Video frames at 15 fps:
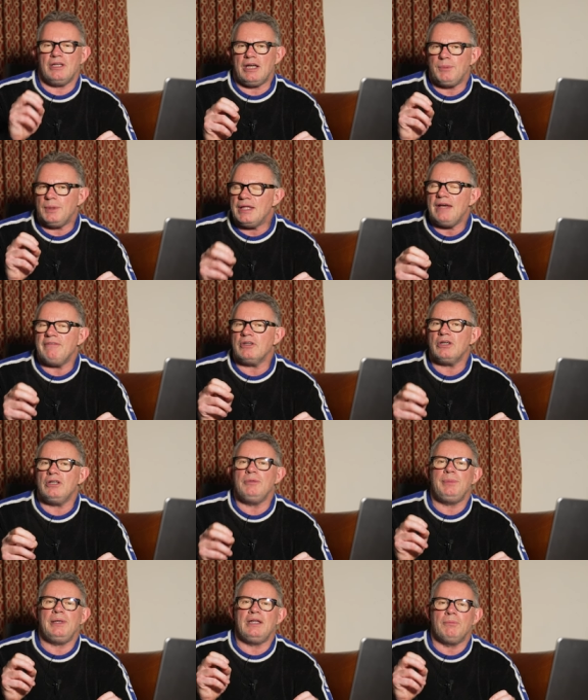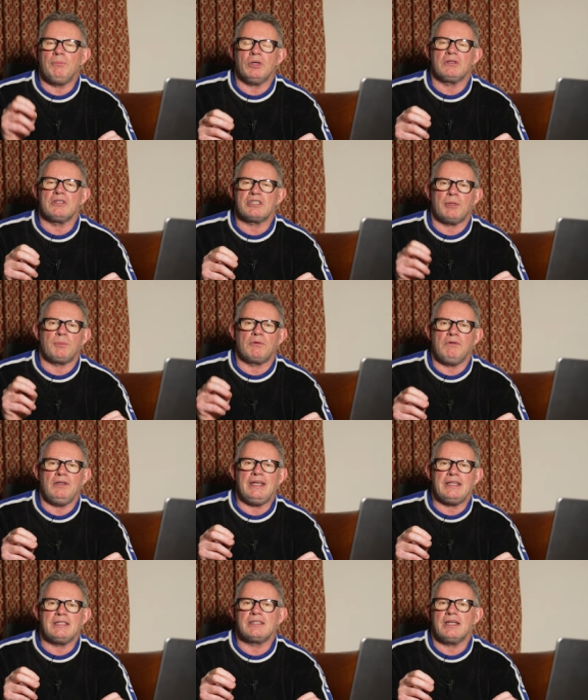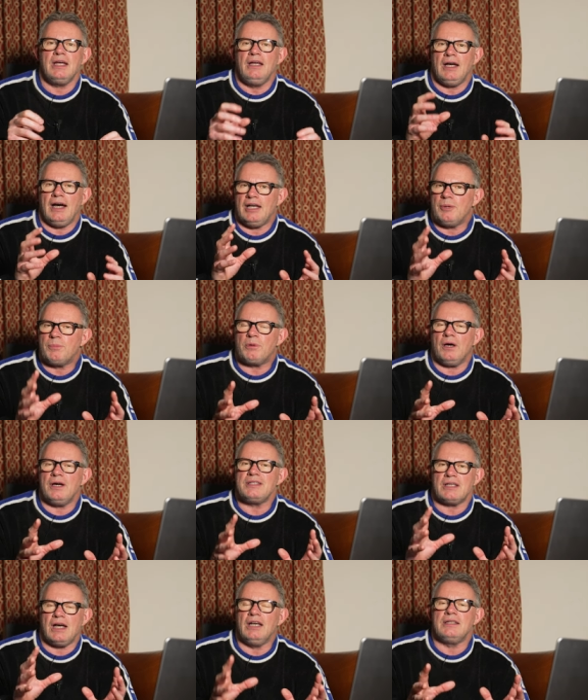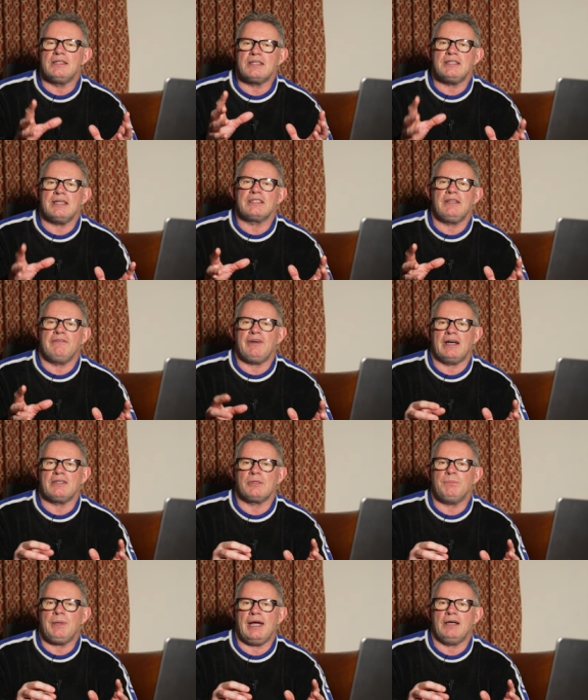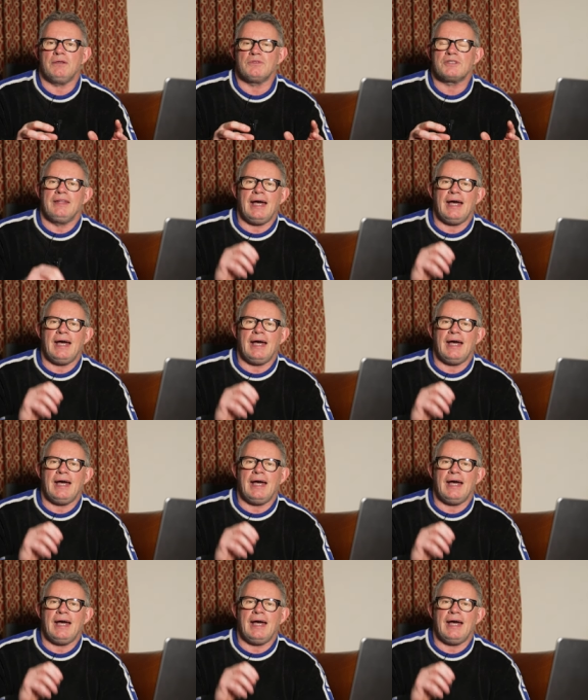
they were never going to be the models that were released at a price under £60,000.